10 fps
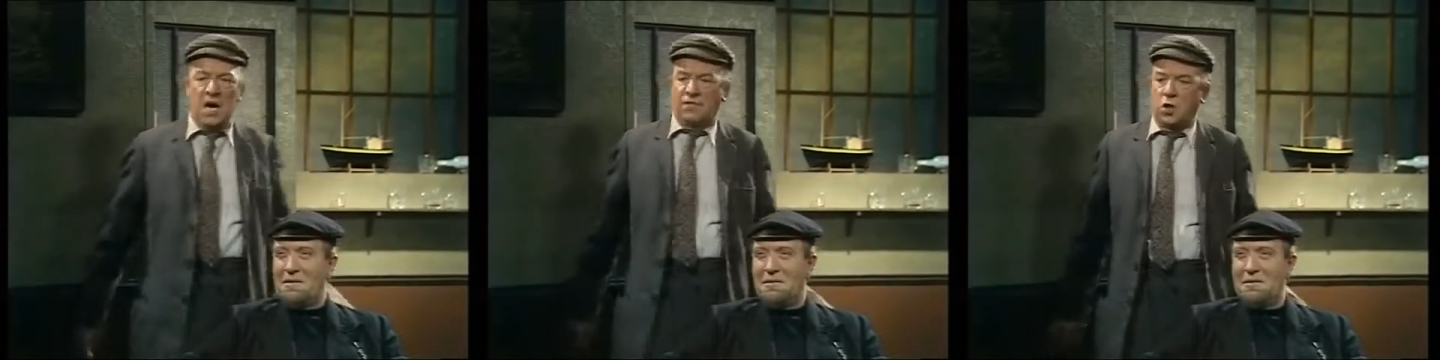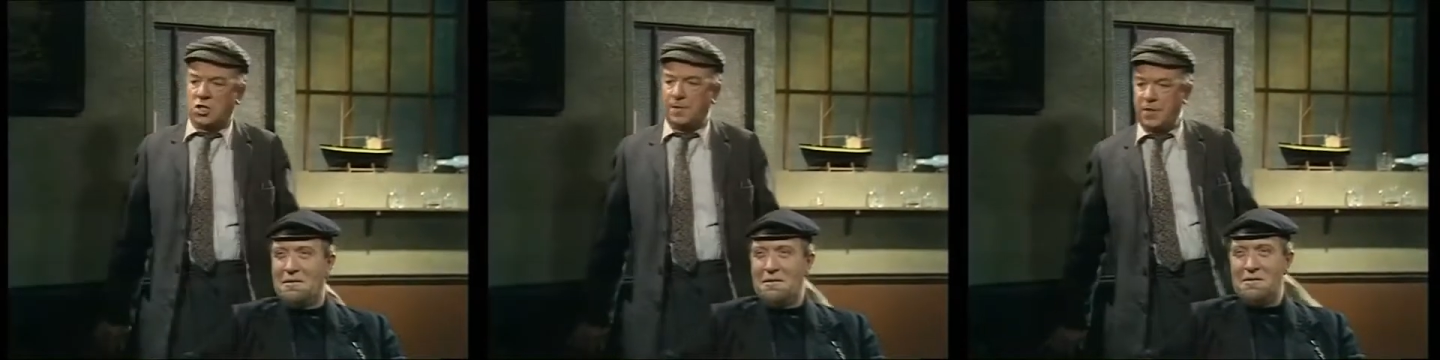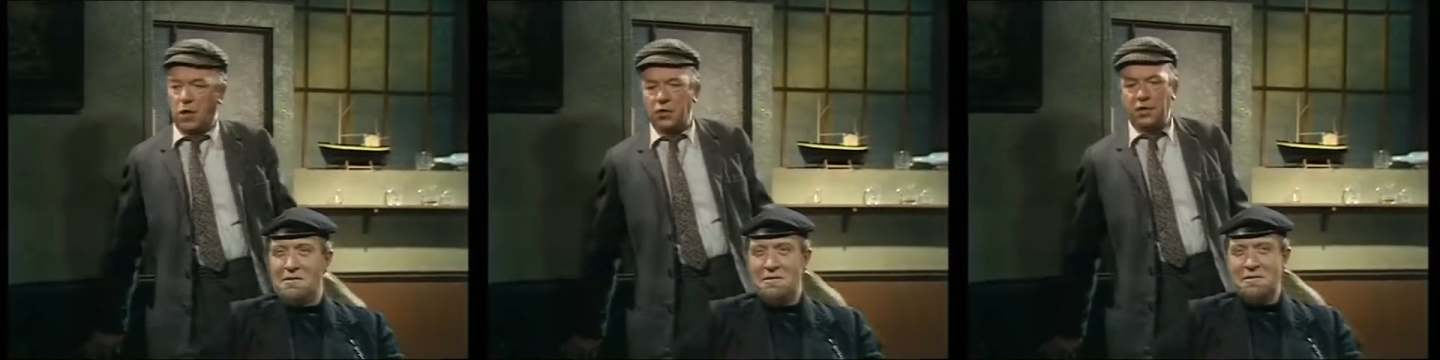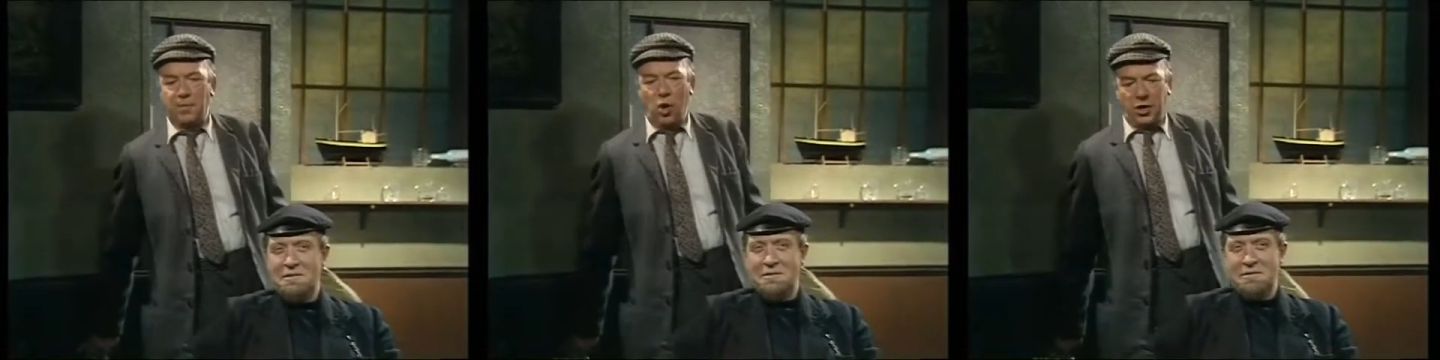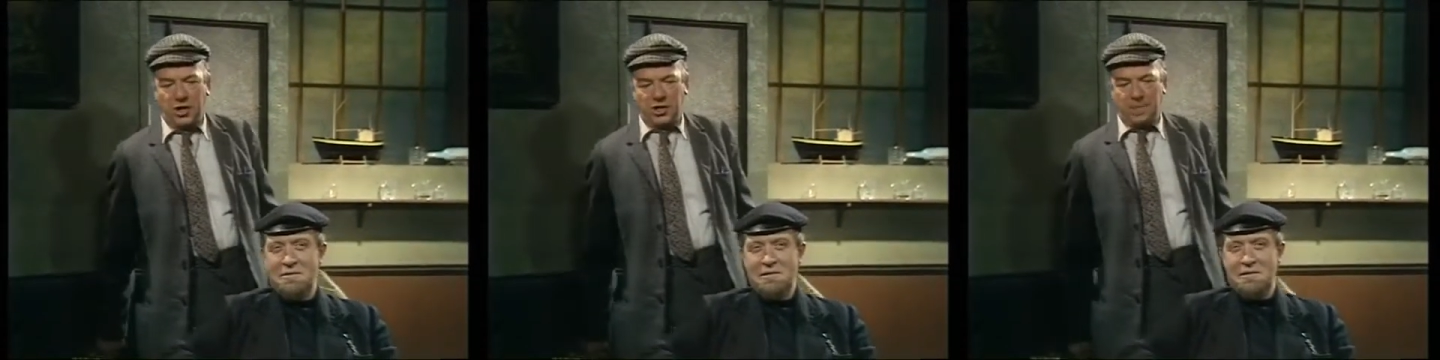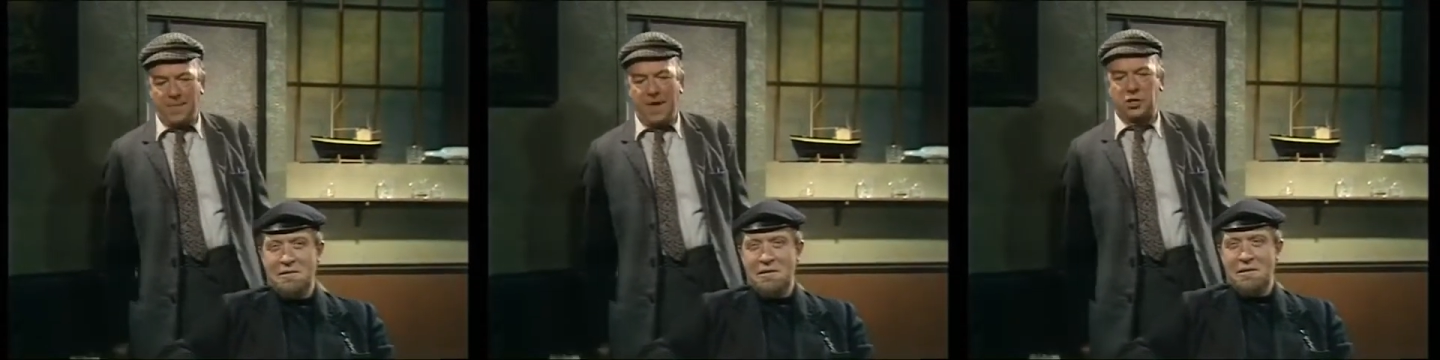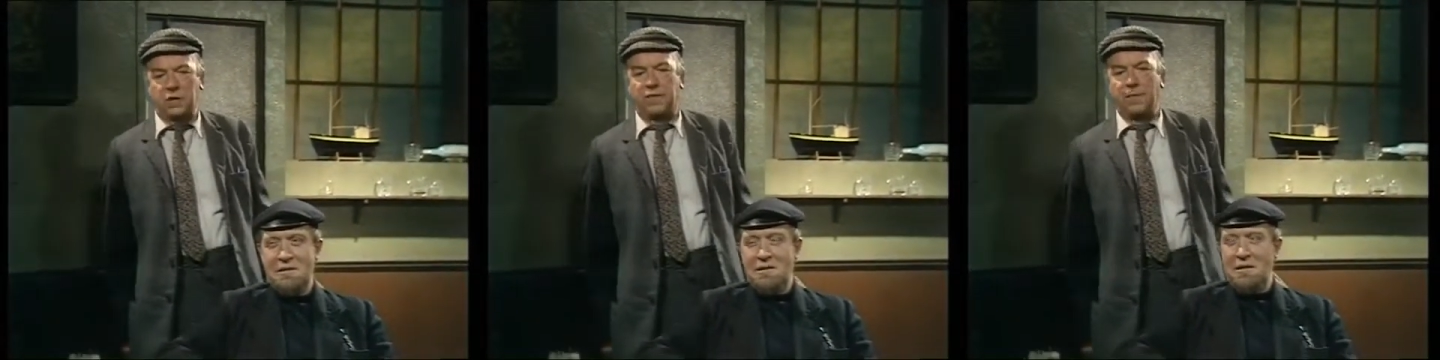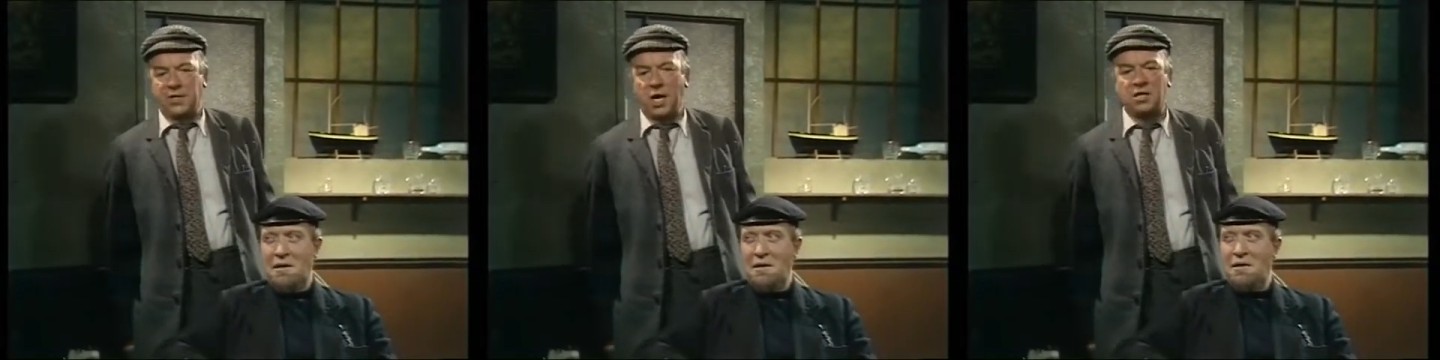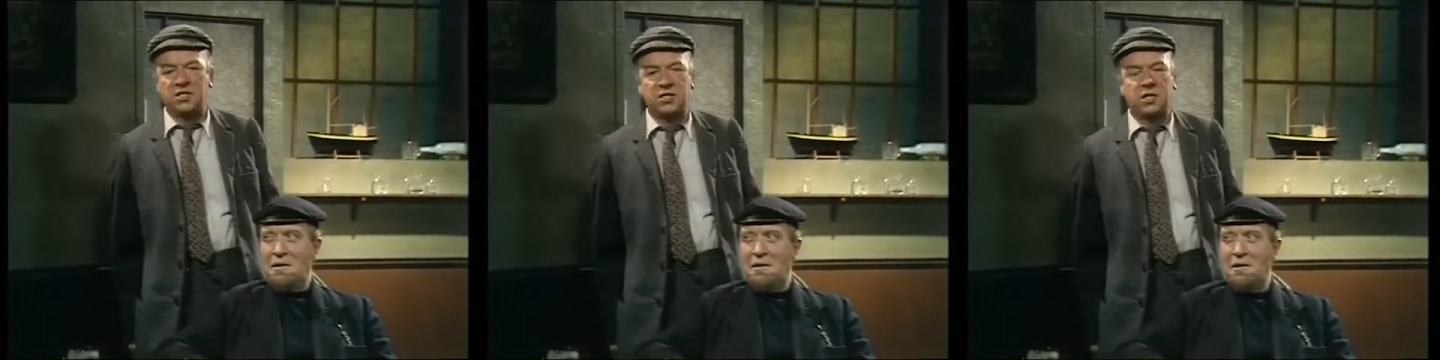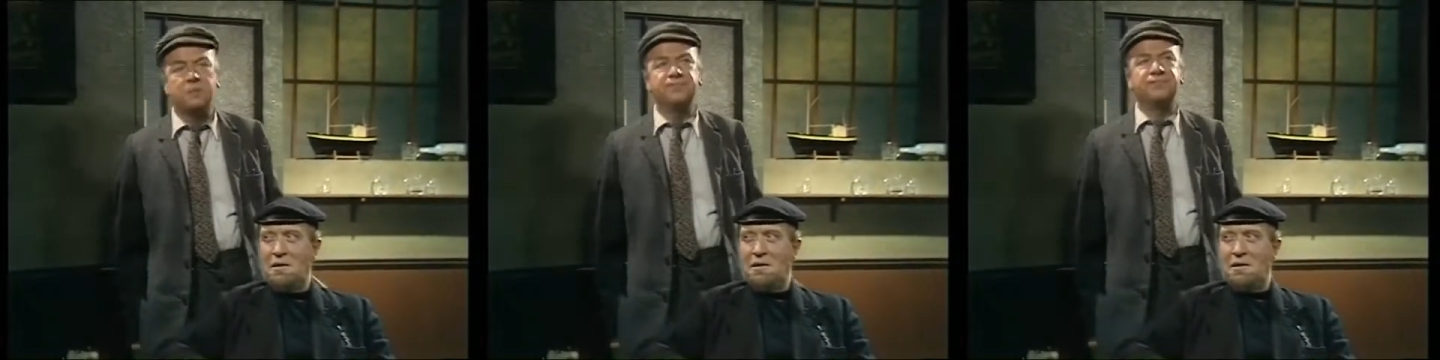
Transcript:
Speaker 1: I've got to be down in the morning to be measured for my ducks.